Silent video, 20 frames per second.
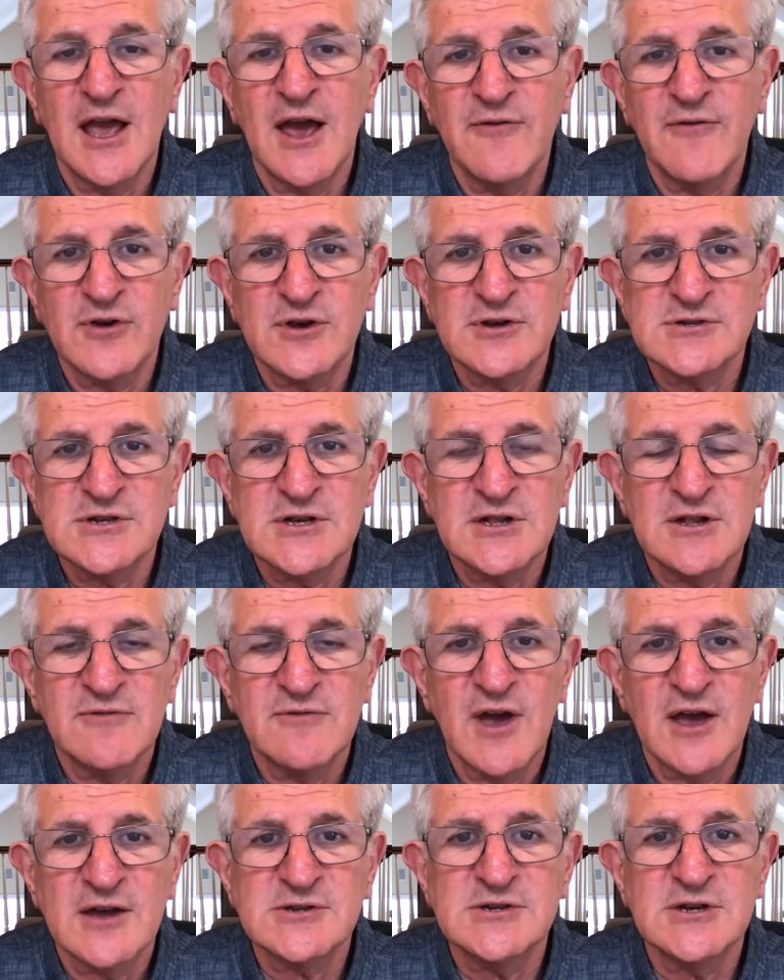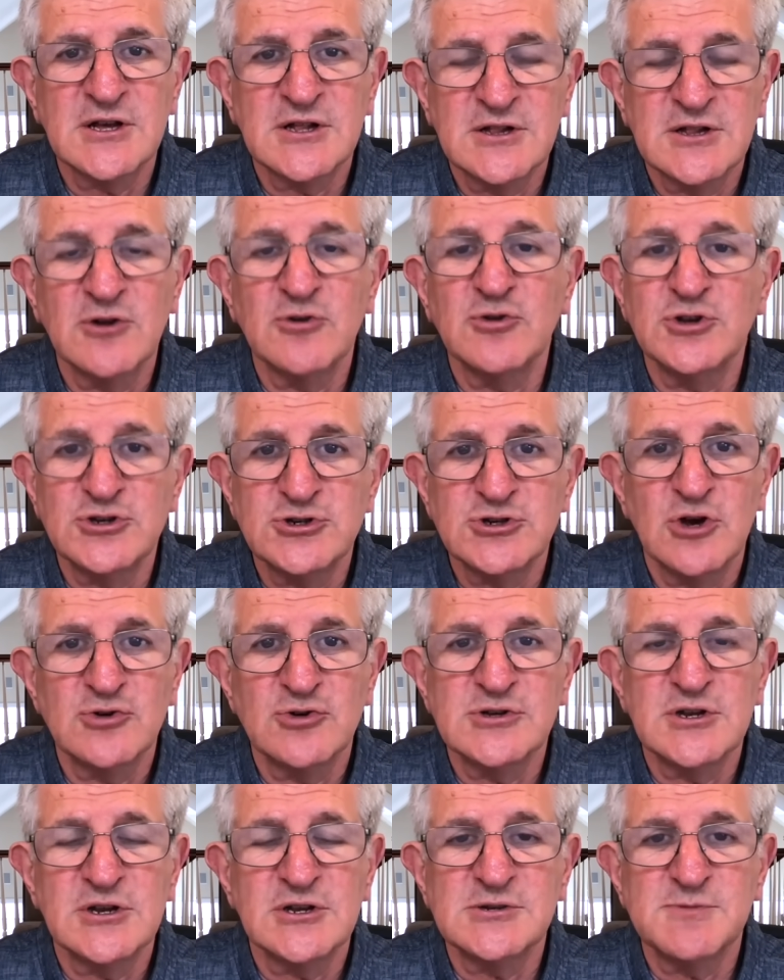the efficacy of the vaccine clearly
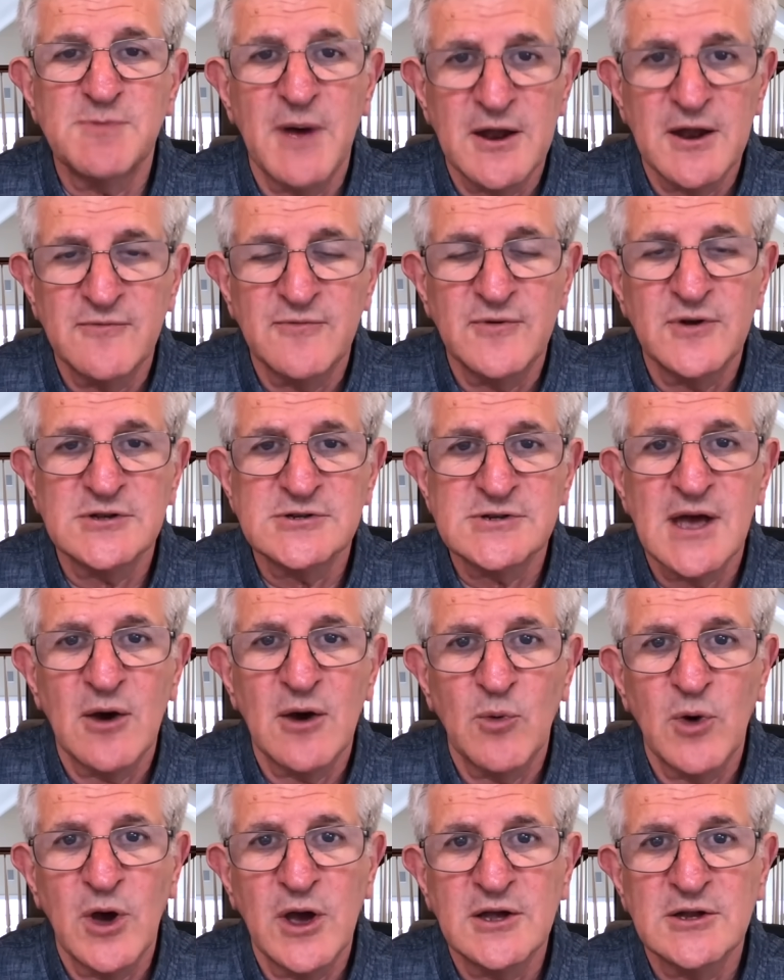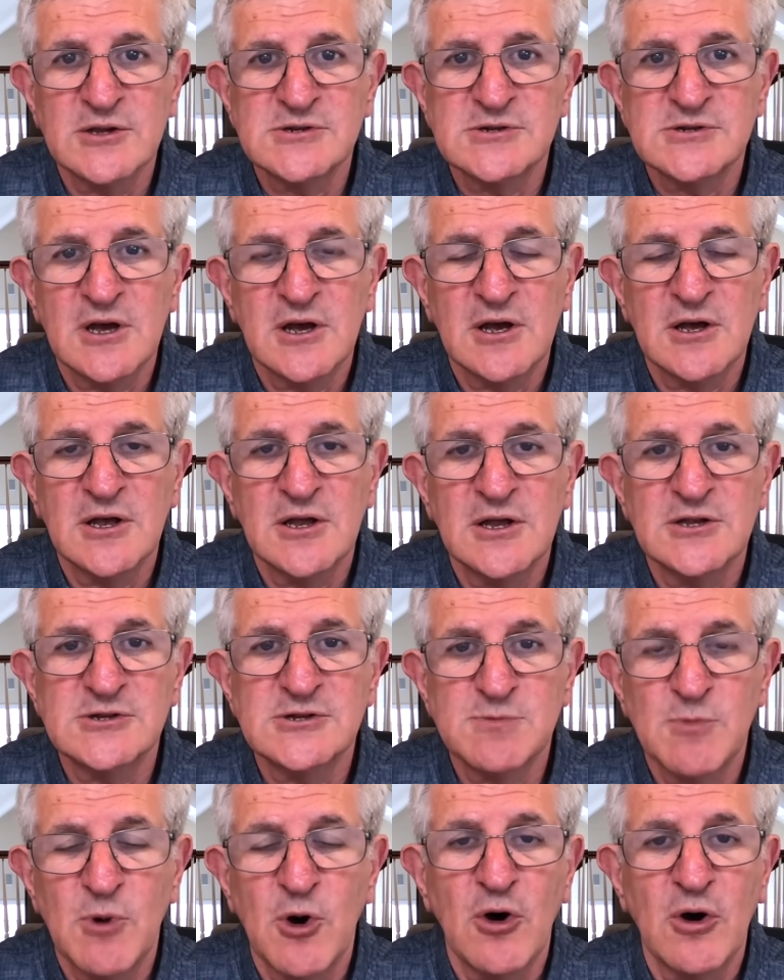shows that its benefits outweigh its, uh,
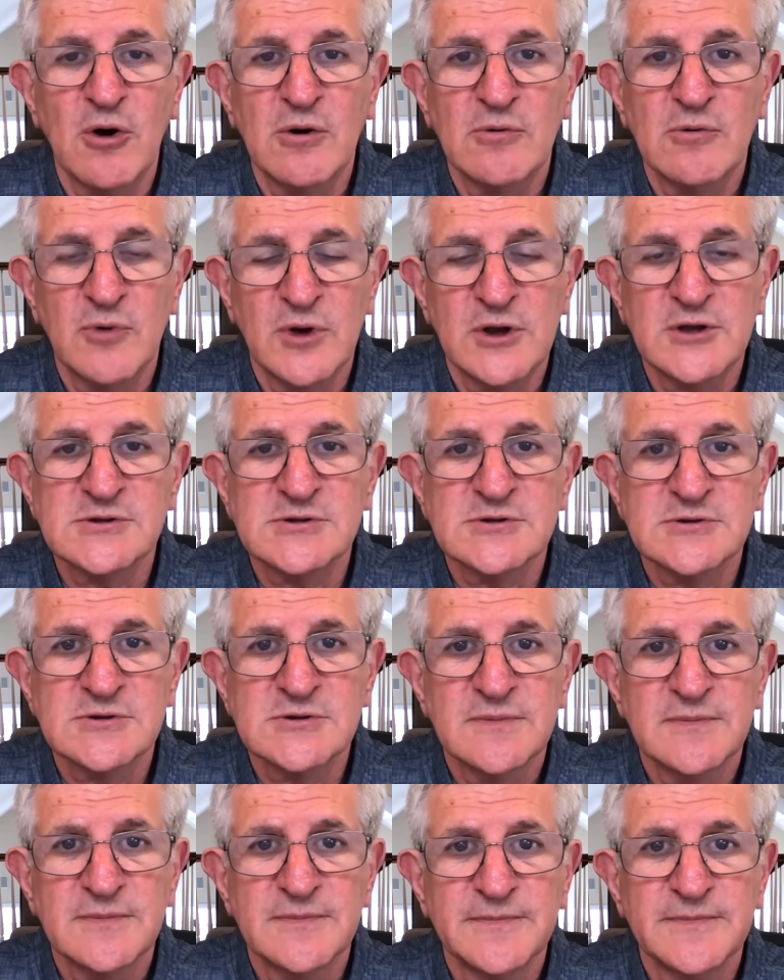its small risks.